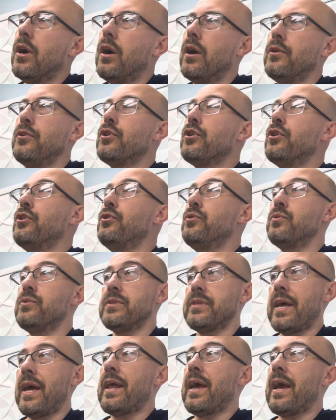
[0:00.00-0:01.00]
You can use
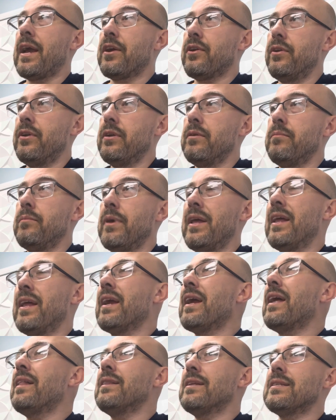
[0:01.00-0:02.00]
that acronym. And
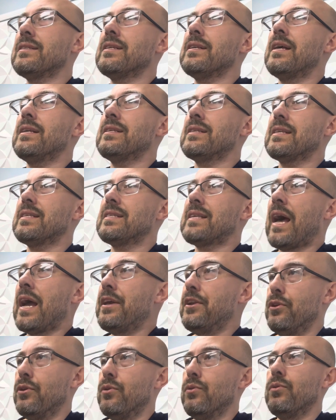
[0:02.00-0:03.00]
again, that's as a
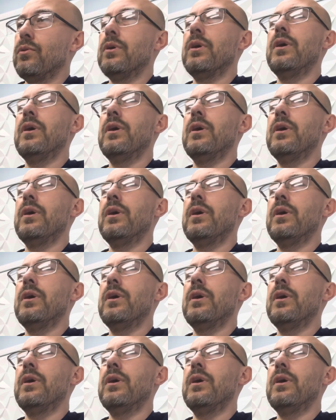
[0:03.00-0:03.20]
side note.